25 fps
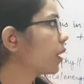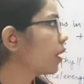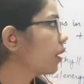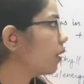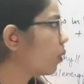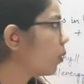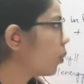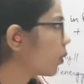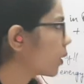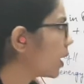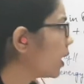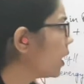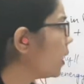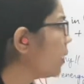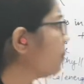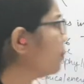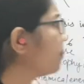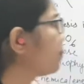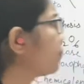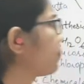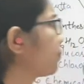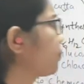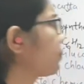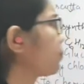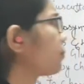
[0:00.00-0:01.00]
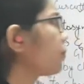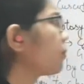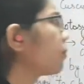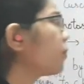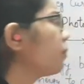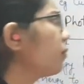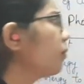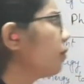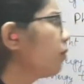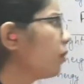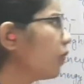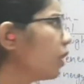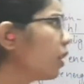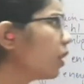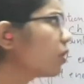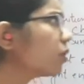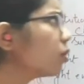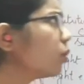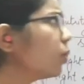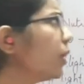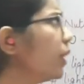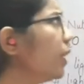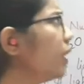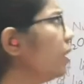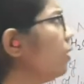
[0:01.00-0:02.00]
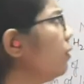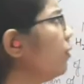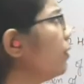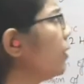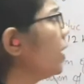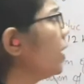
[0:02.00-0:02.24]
Okay. So here we